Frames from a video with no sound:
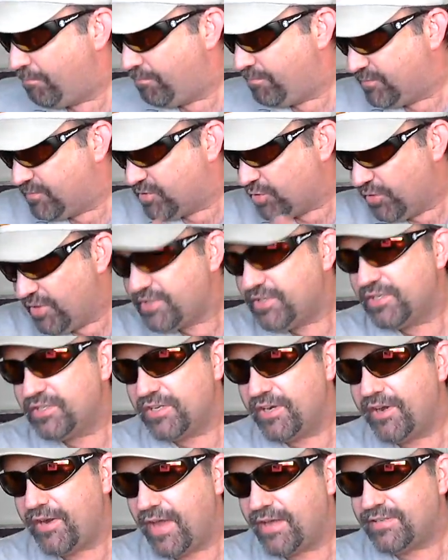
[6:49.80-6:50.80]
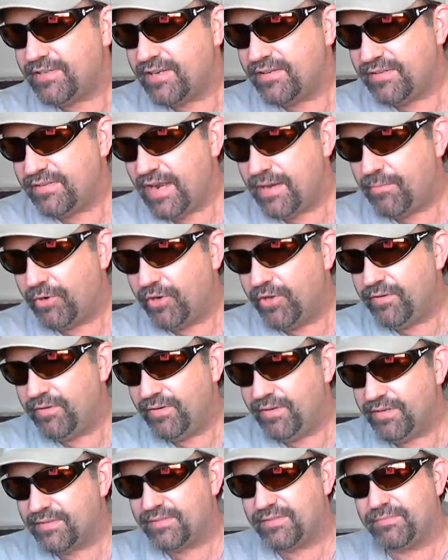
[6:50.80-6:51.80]
So this isn't a nice neighborhood,
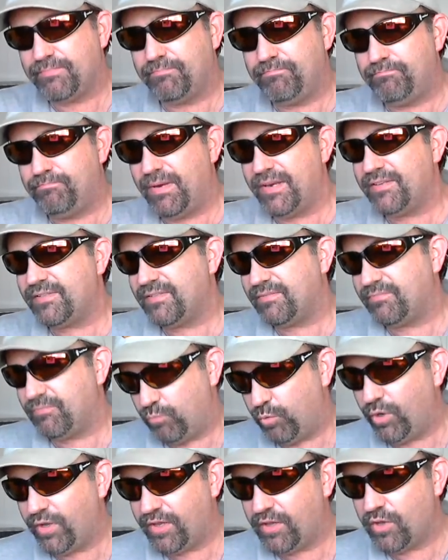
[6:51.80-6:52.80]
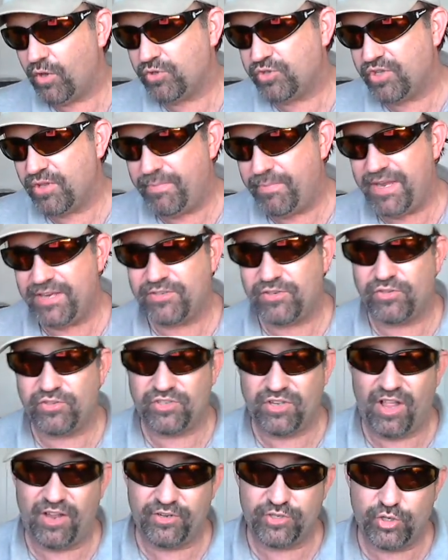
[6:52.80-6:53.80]
but it's really close to the beach, so there's a
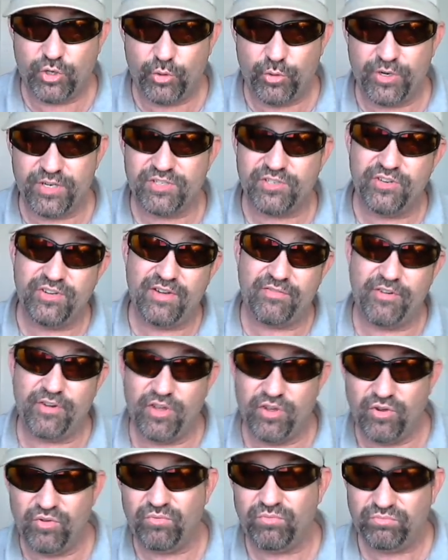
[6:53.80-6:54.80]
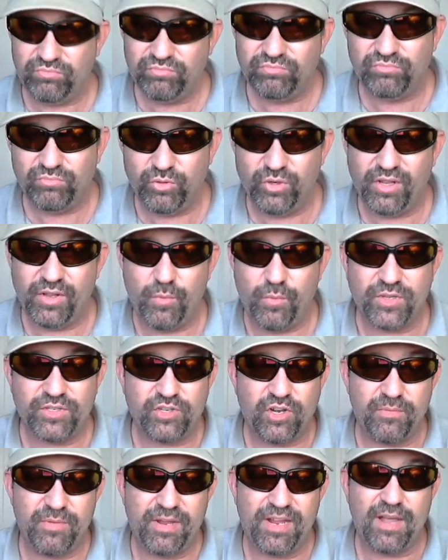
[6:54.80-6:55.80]
lot of tourists. You never know really what's
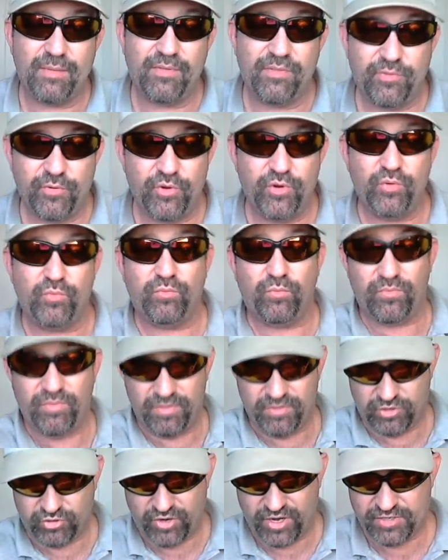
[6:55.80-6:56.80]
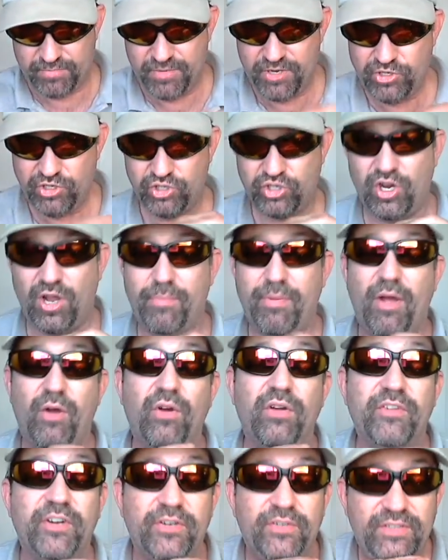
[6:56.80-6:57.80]
going to be coming through. The transmission shop,
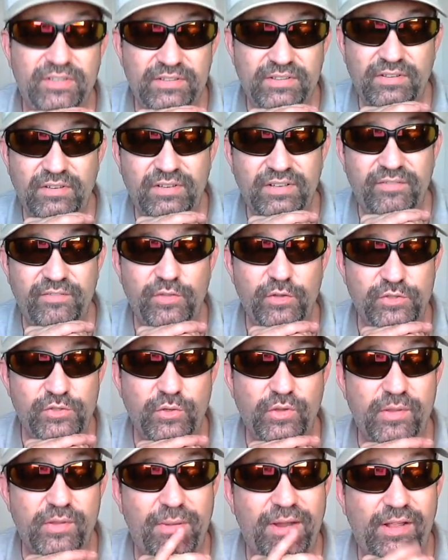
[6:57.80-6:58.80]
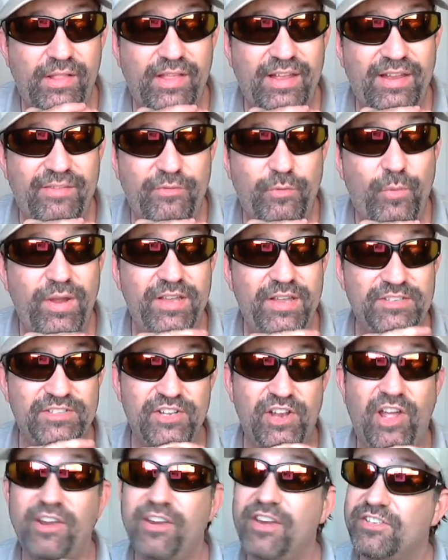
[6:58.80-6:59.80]
however, even though it's only a mile and a half away, is
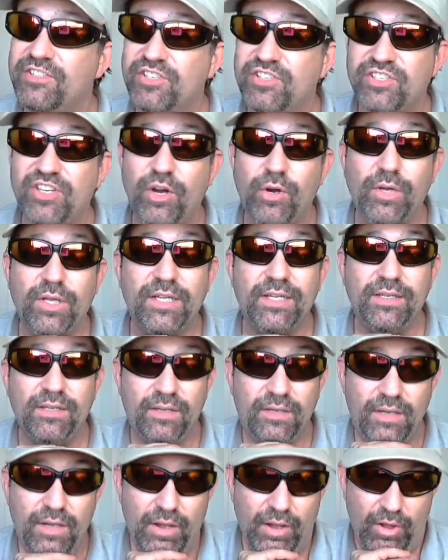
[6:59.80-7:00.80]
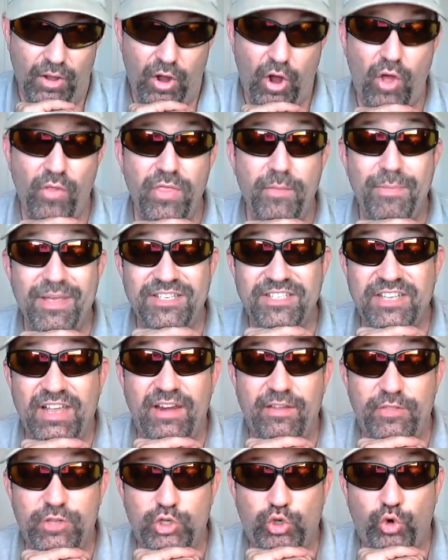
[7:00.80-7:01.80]
not necessarily on the best side
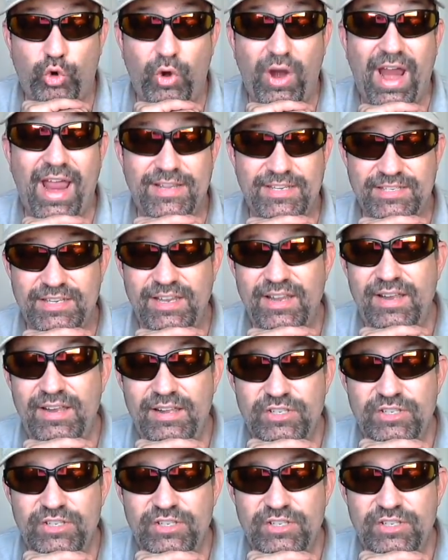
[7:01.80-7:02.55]
of the tracks.